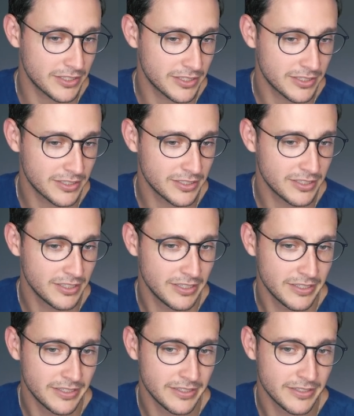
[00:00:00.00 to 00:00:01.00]

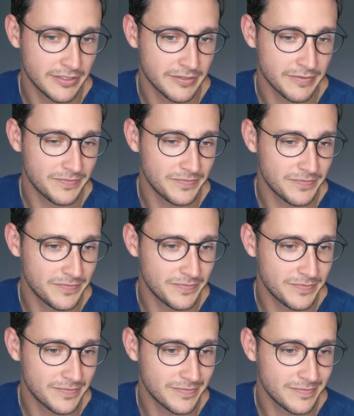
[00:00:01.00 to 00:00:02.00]

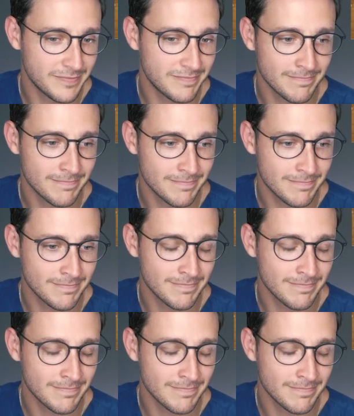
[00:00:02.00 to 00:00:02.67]
No words are spoken by the person on screen.